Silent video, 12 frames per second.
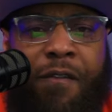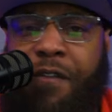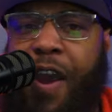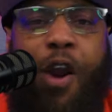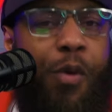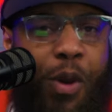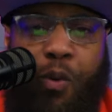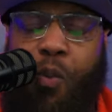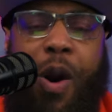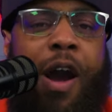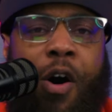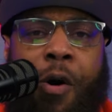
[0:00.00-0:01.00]
very
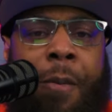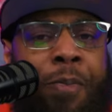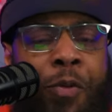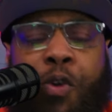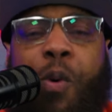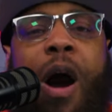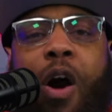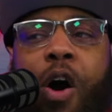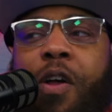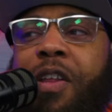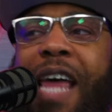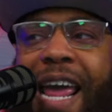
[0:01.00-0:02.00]
well throughout
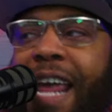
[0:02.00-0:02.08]
all of that,